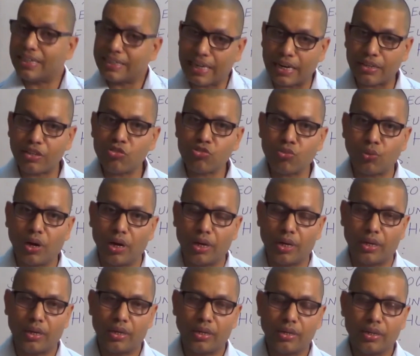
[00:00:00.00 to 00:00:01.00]
that is why
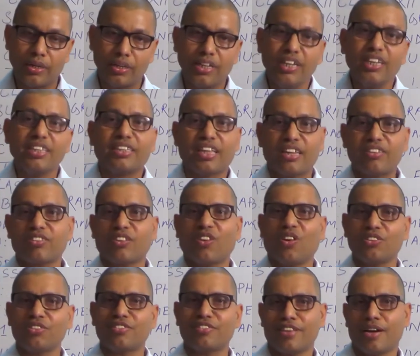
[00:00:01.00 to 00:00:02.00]
this
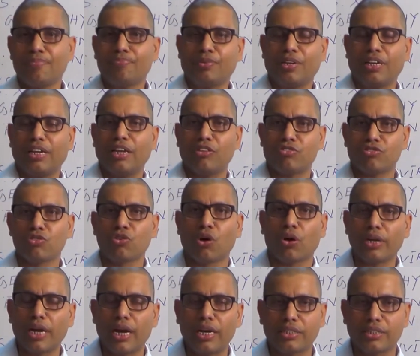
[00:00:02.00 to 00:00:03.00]
concept is
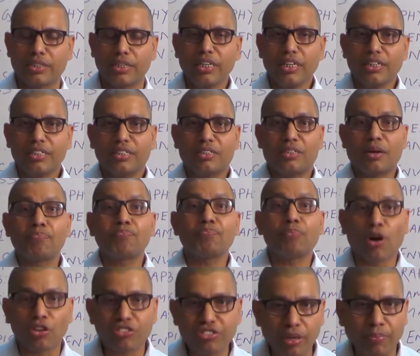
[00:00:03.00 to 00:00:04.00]
known as the
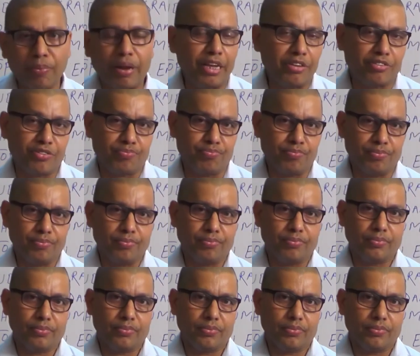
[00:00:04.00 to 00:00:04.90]
possibilism.